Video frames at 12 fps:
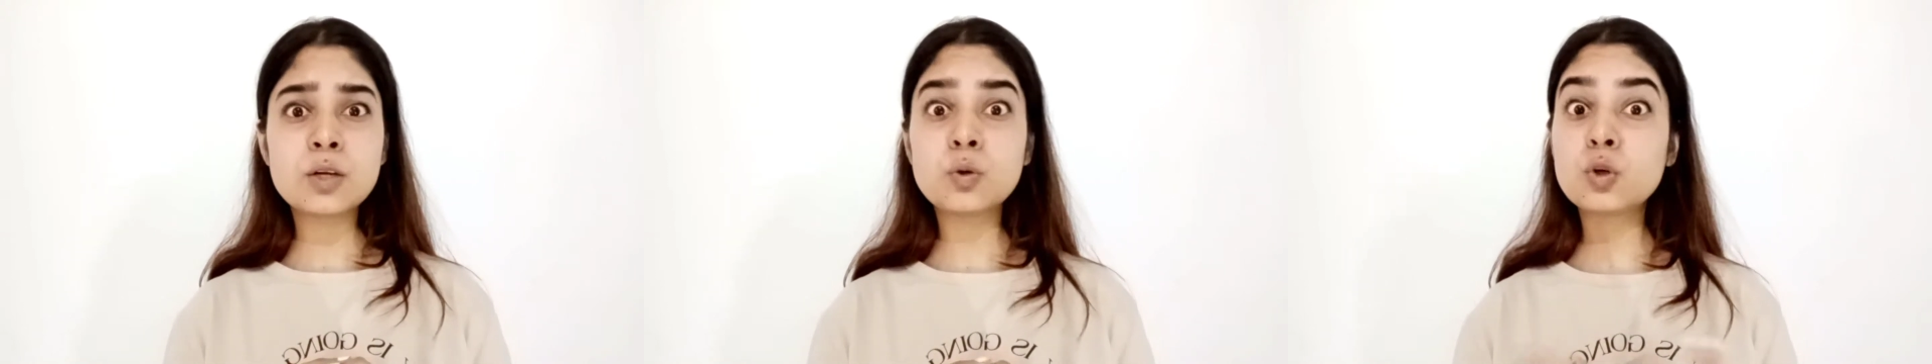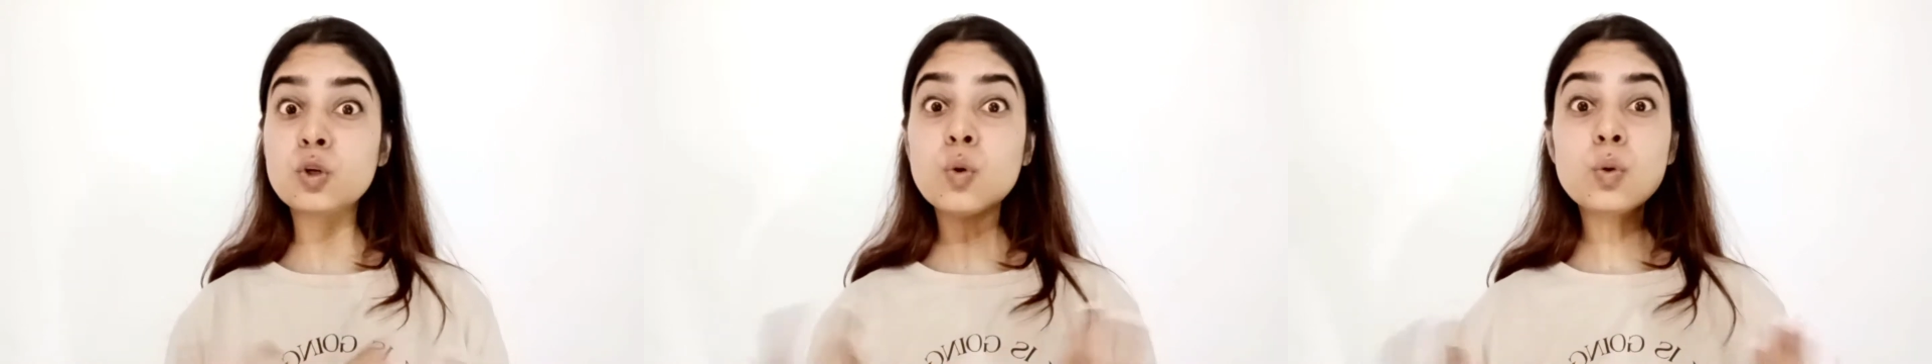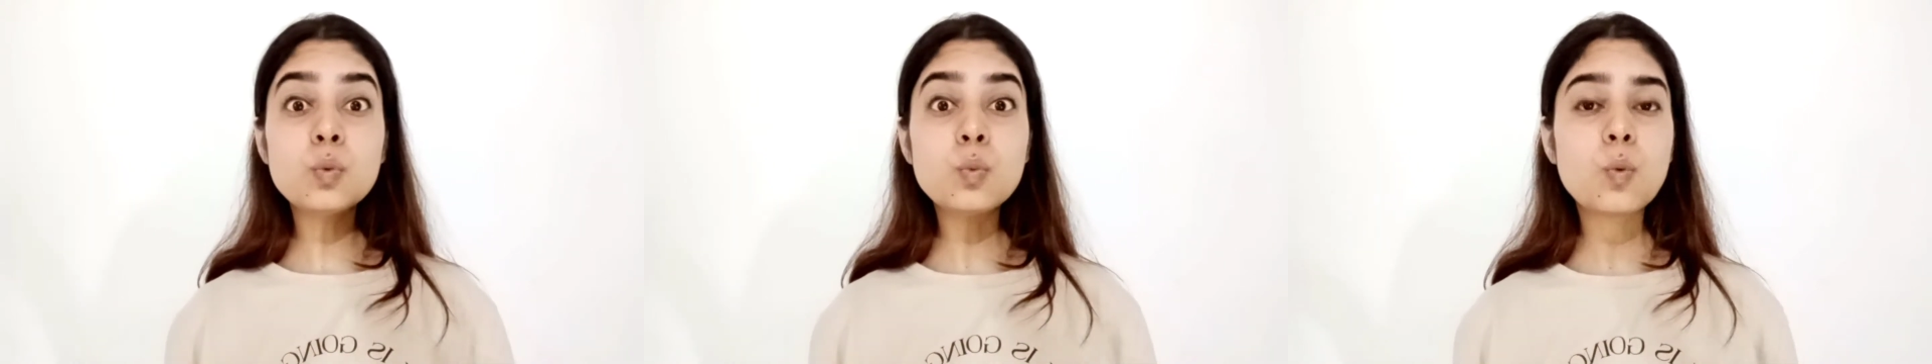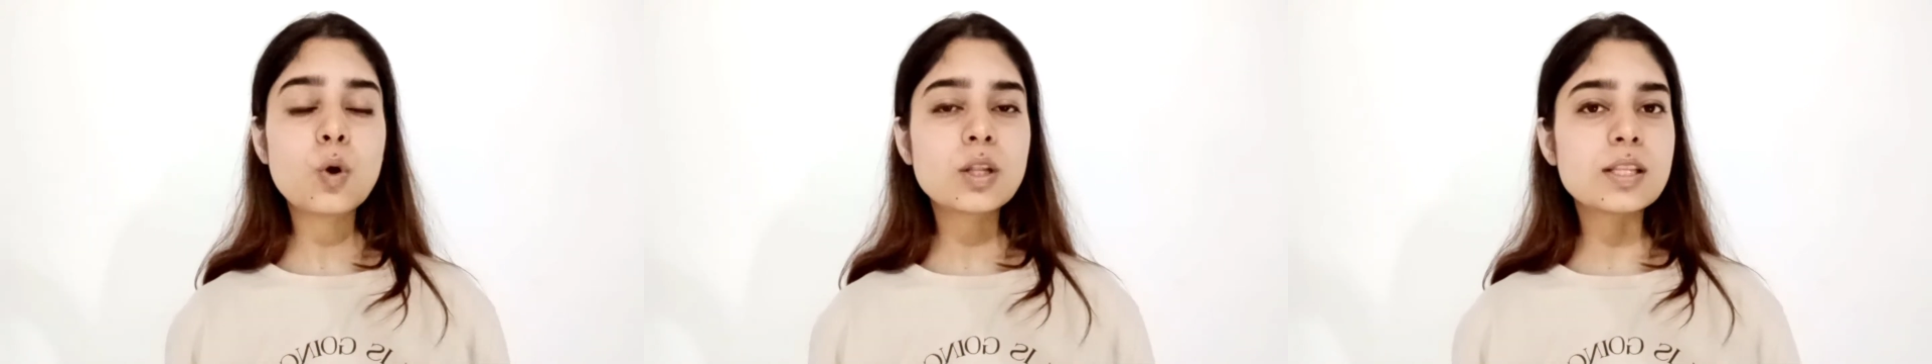don't know
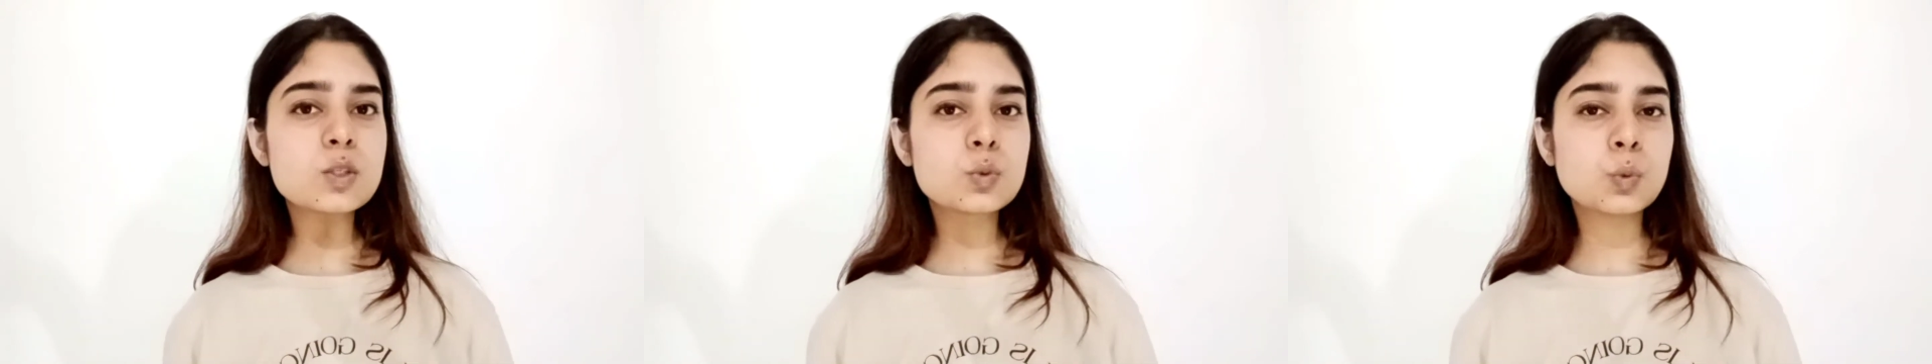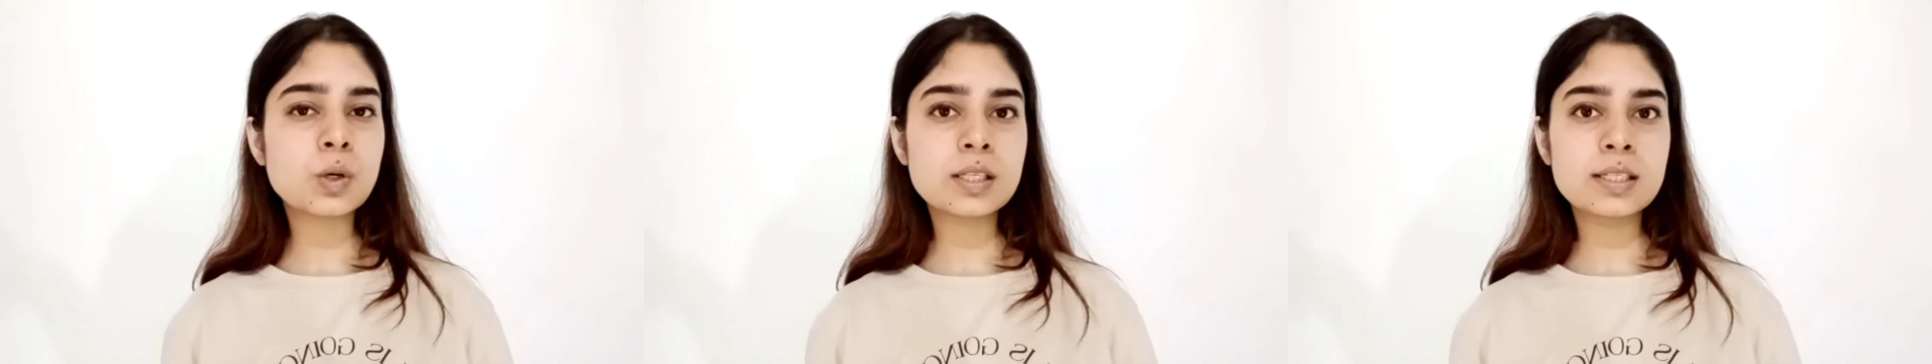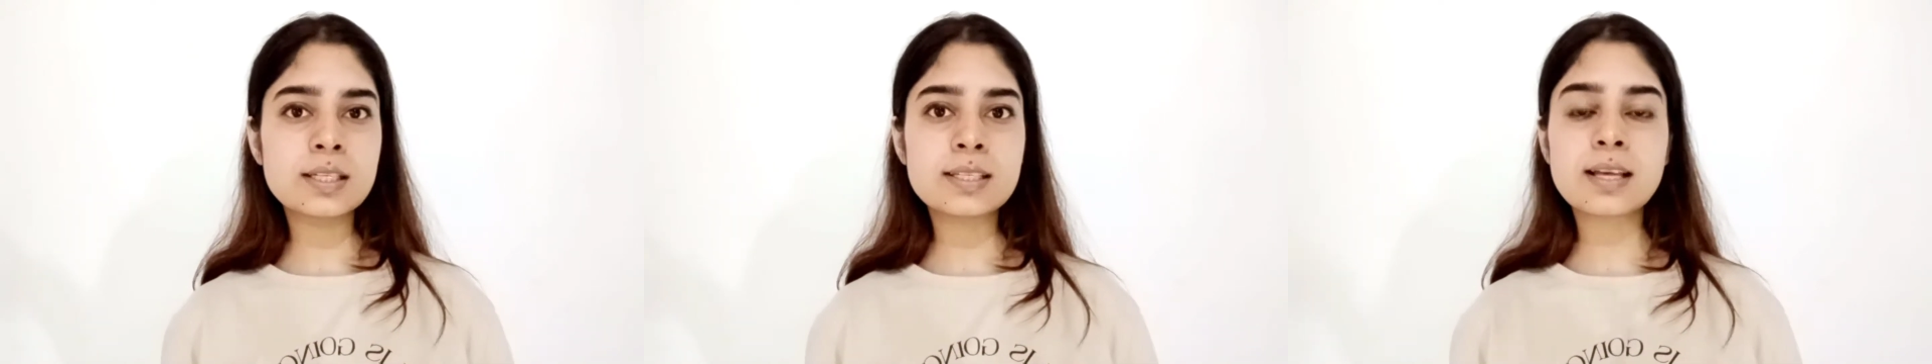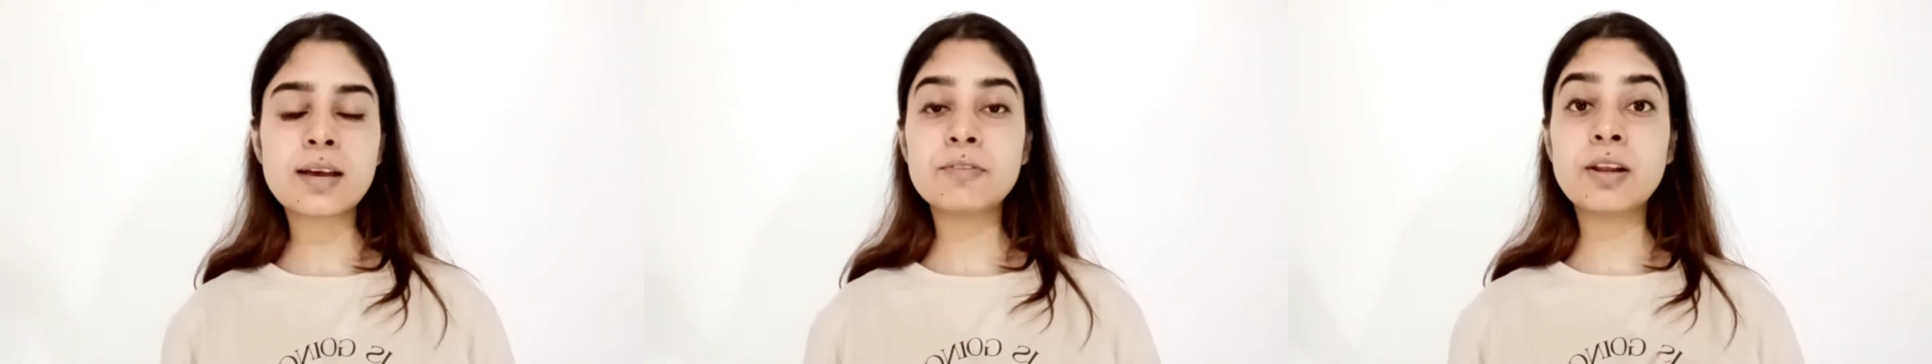what this word
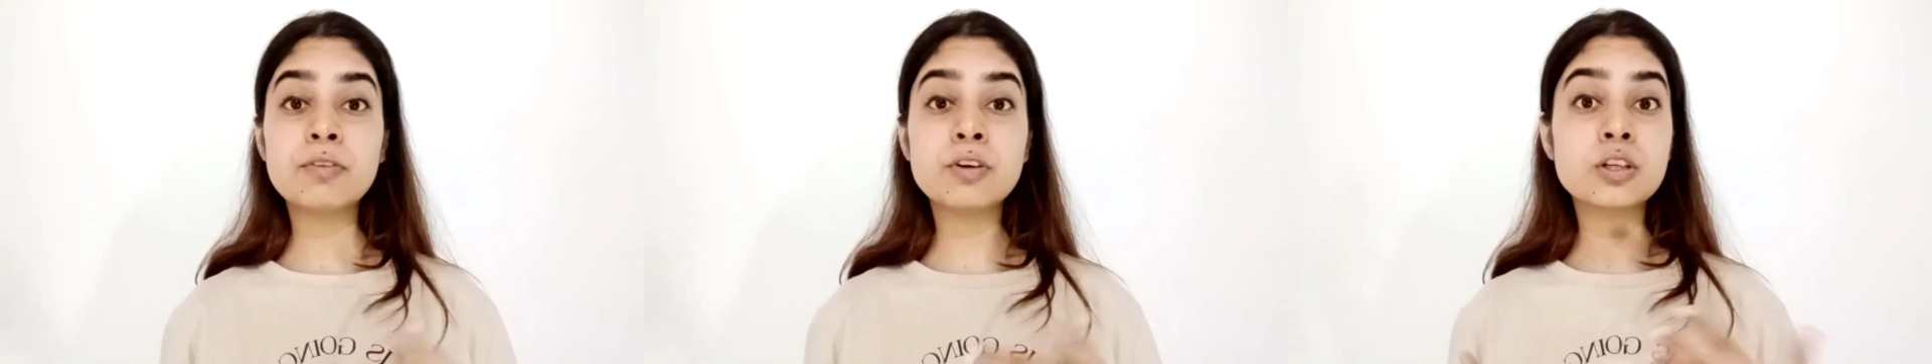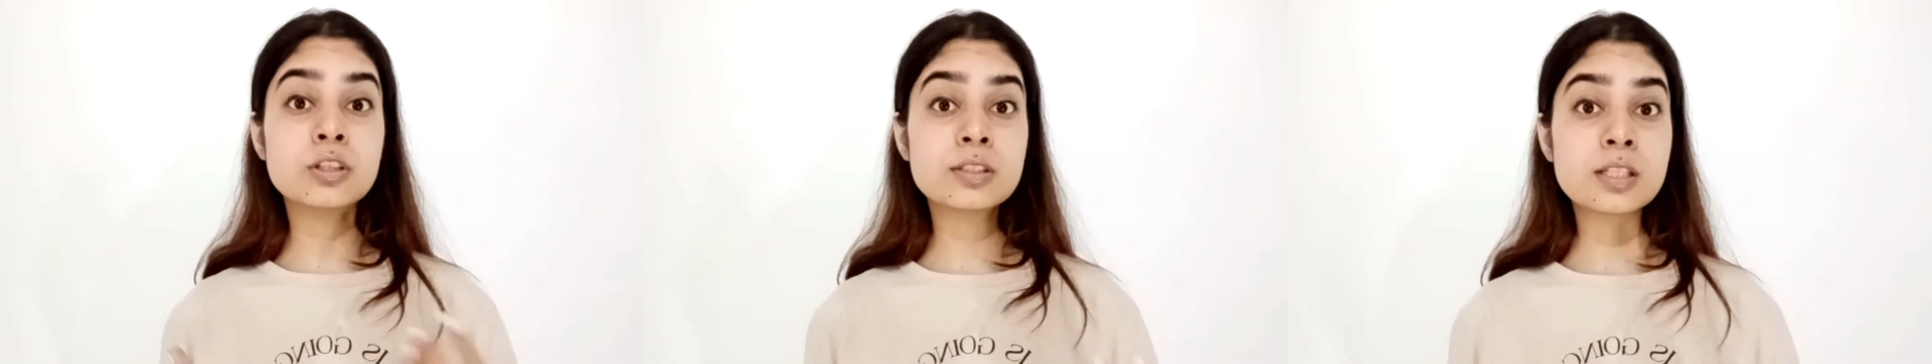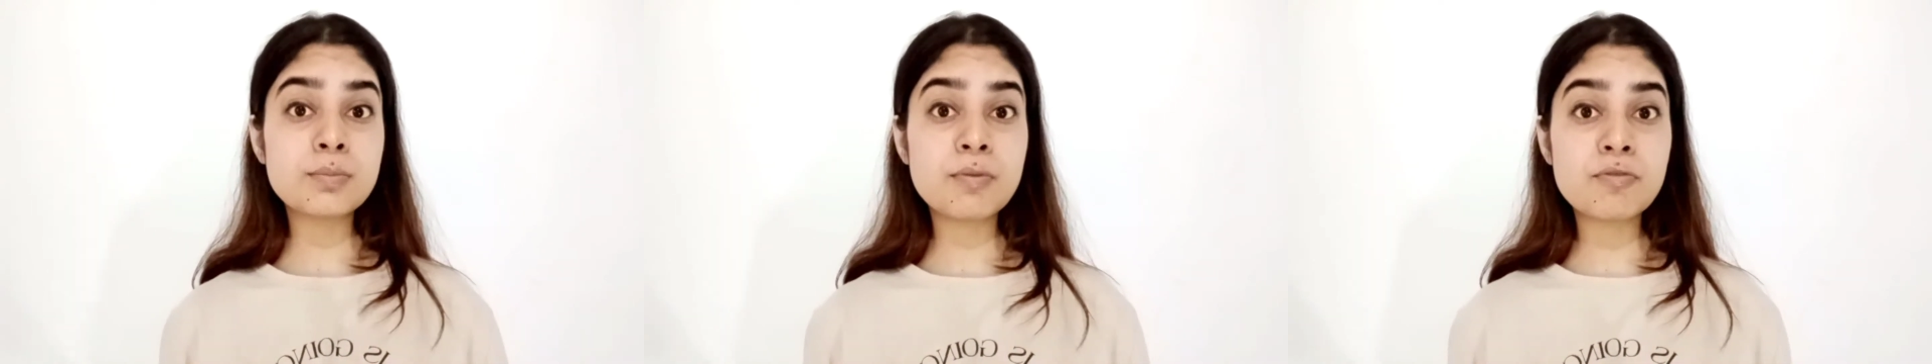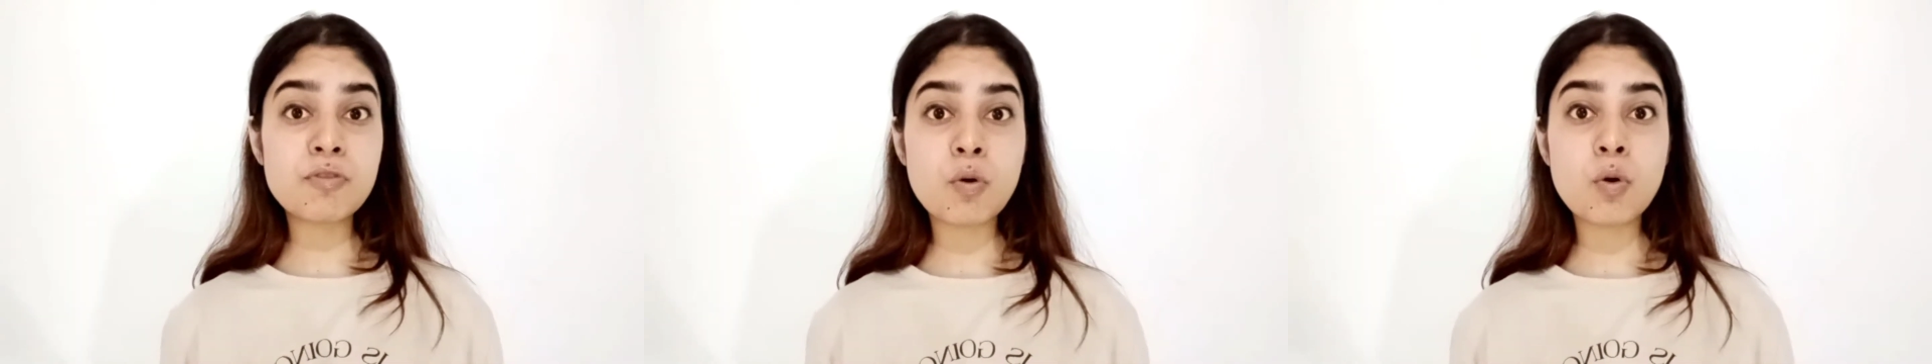is, I've never heard it
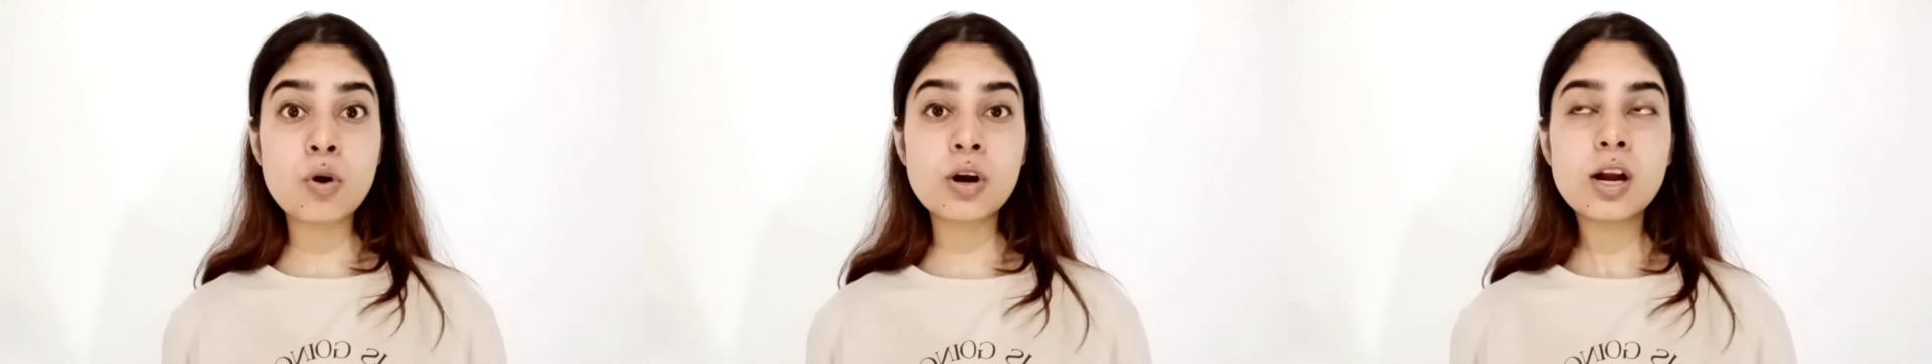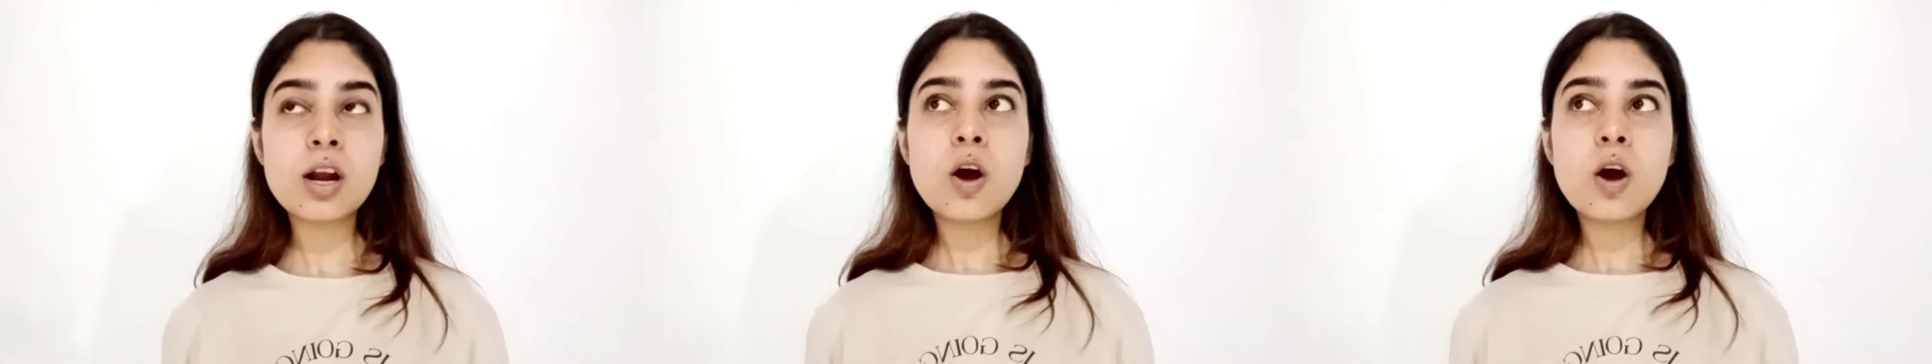before,